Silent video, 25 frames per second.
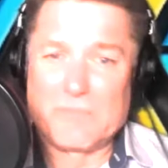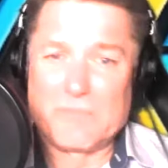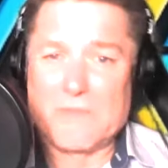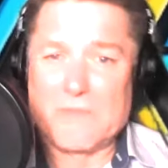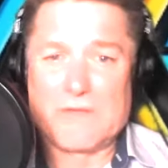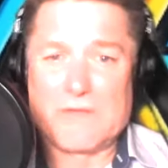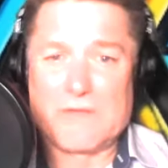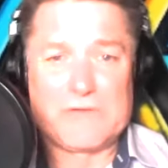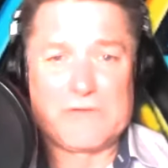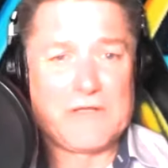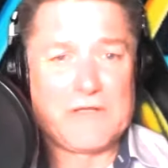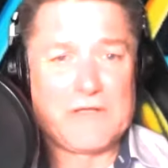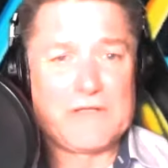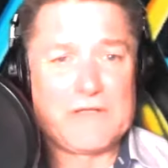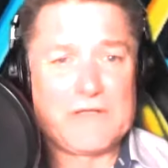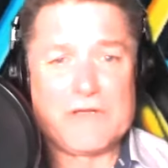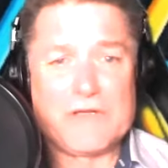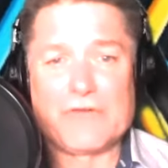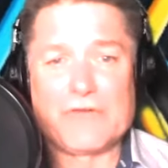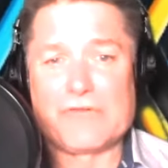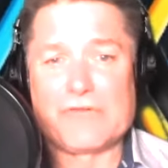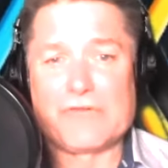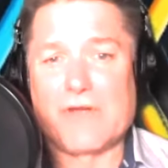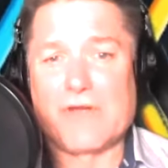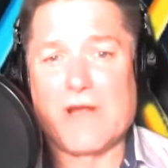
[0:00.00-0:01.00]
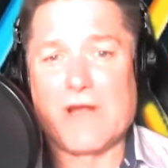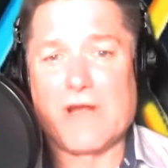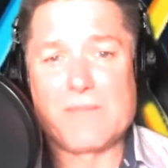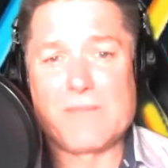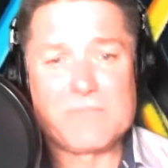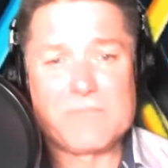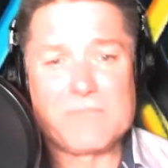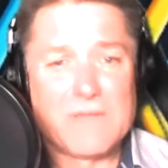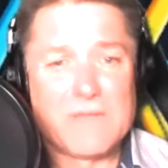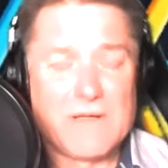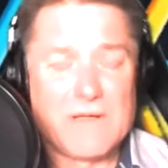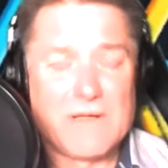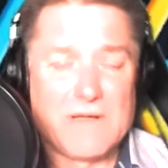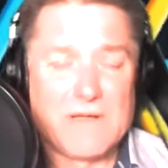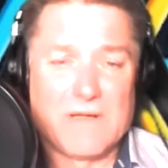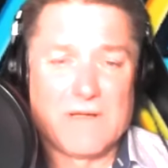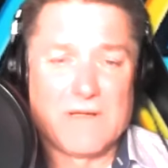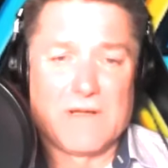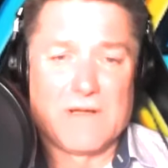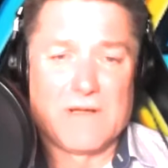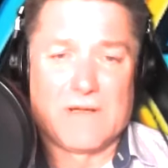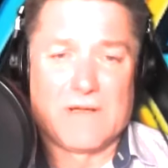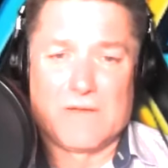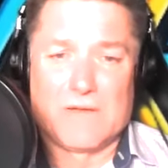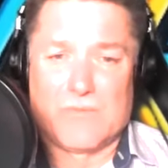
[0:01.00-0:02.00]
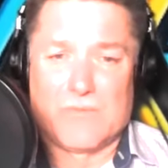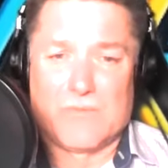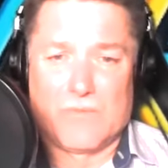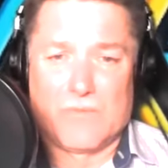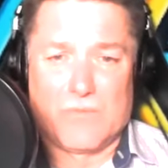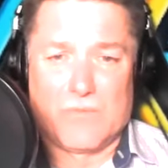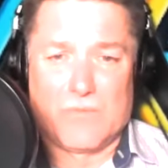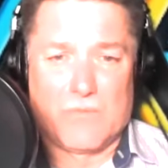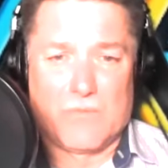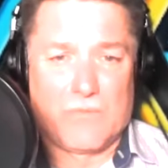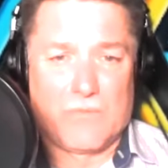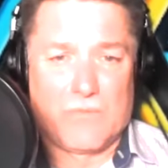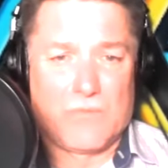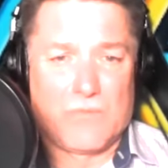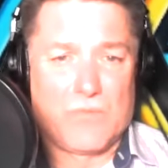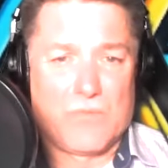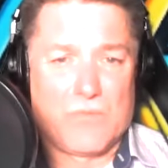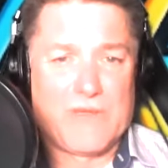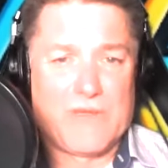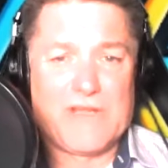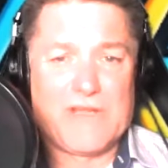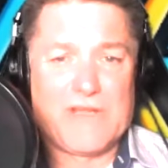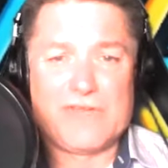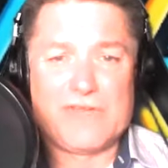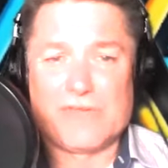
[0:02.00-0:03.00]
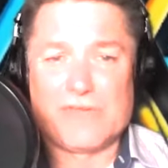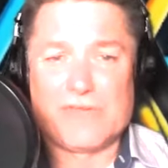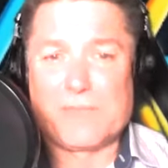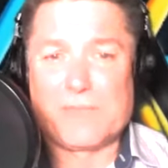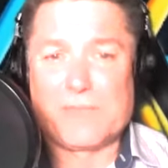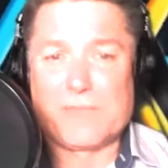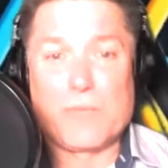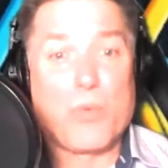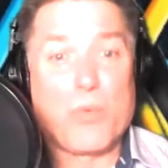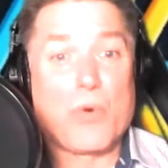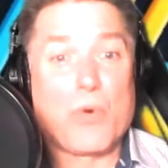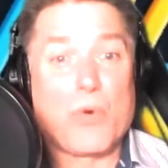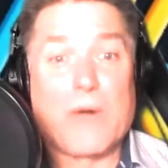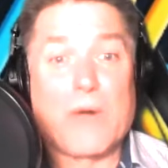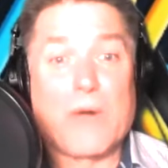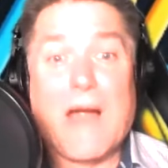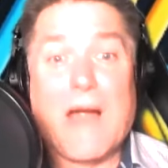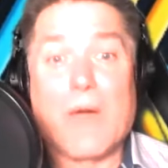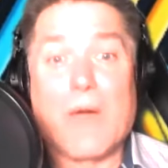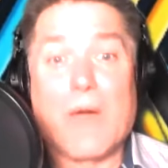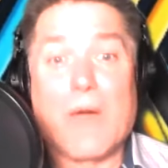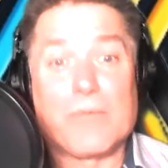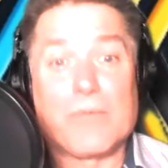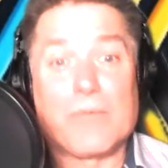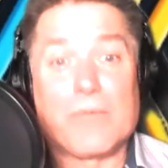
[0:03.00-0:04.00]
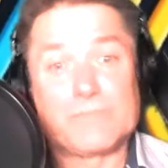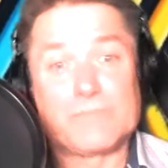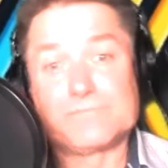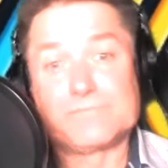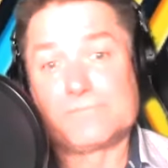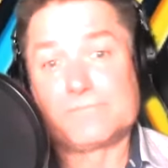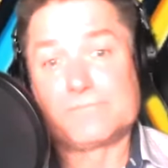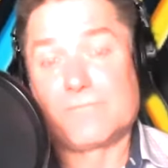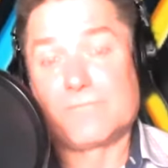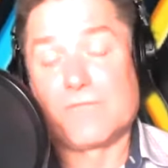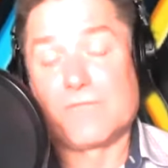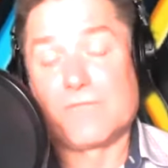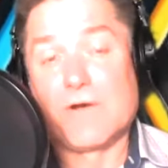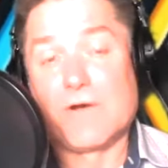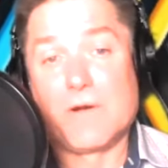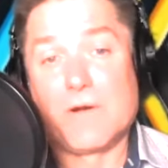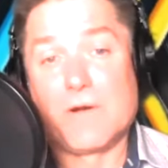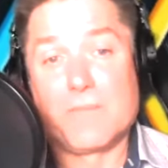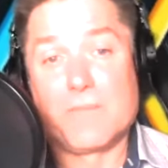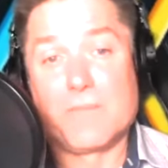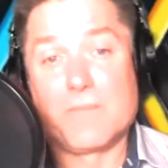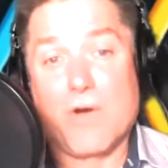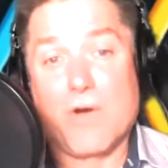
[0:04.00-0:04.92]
in 10 years' time, would he just be wore out from